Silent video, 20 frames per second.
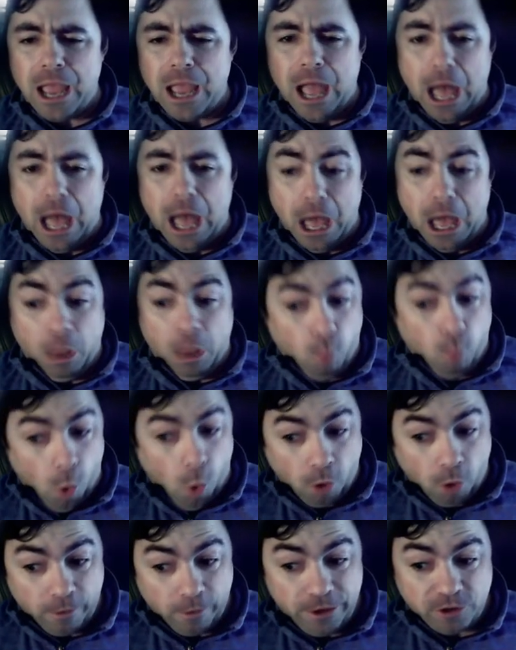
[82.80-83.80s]
Uh,
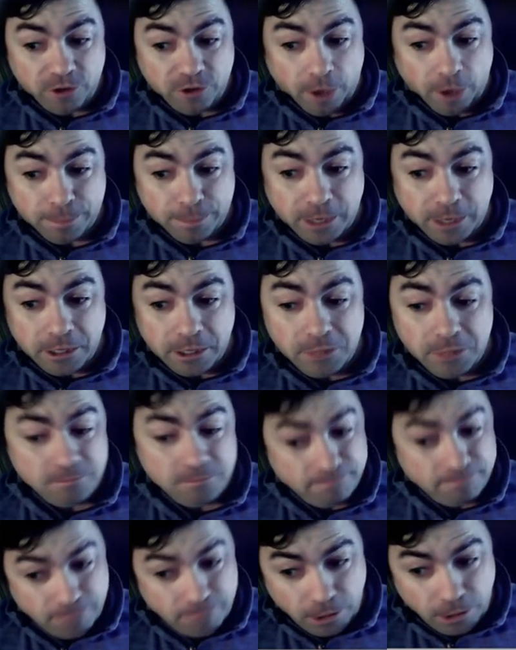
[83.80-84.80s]
Walgreens updated.
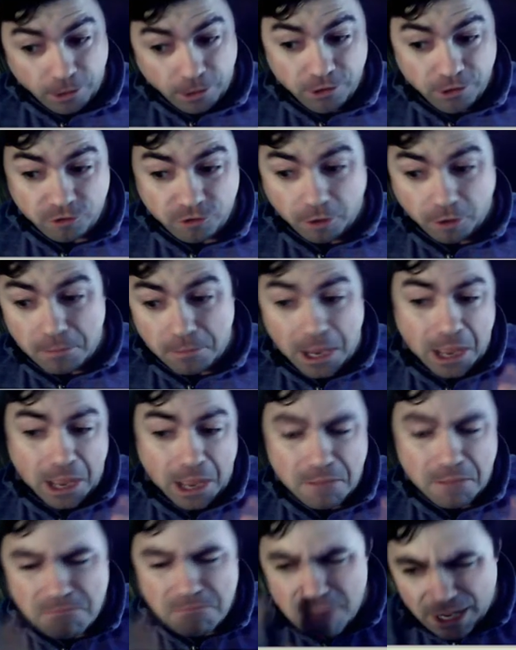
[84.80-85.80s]
There is some uh,
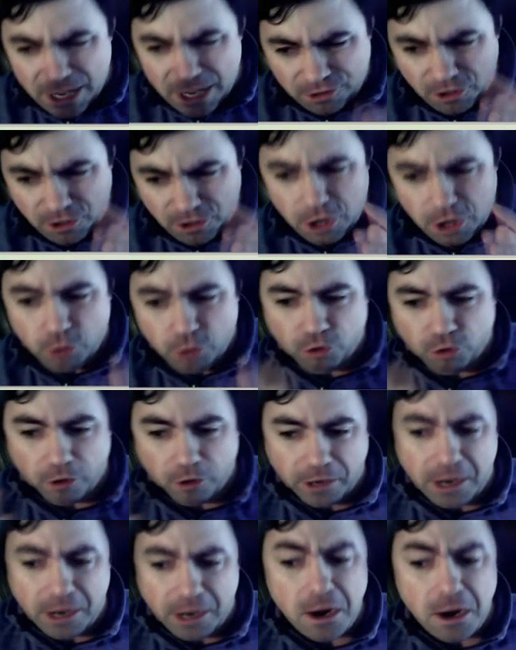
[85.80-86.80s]
mixed news on
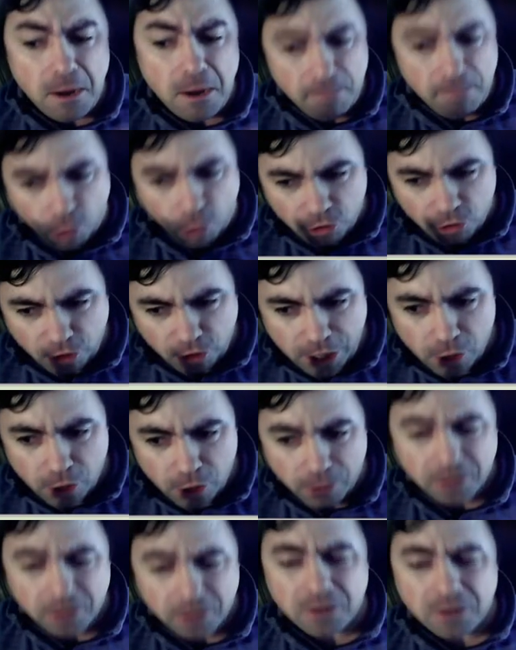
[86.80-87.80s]
that, mostly
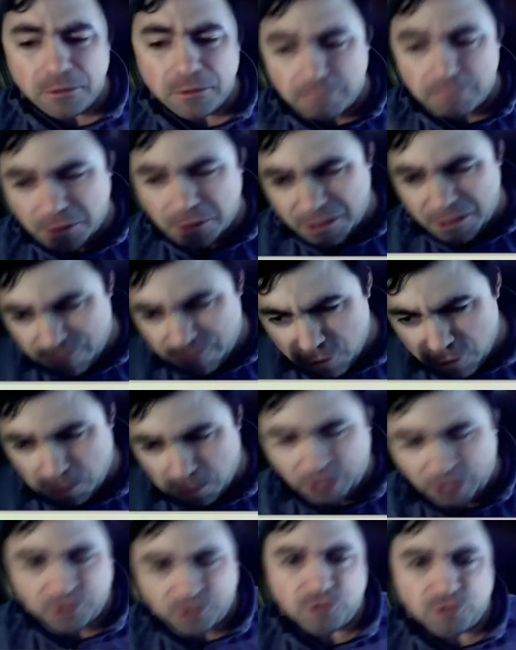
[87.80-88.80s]
good but a few
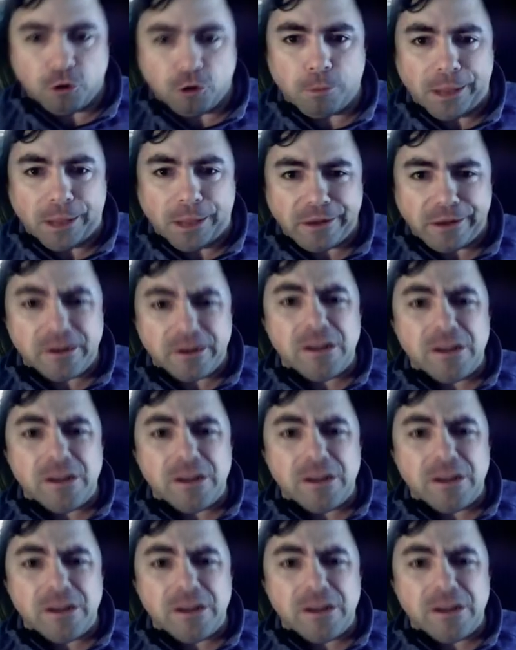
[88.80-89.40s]
places still bad.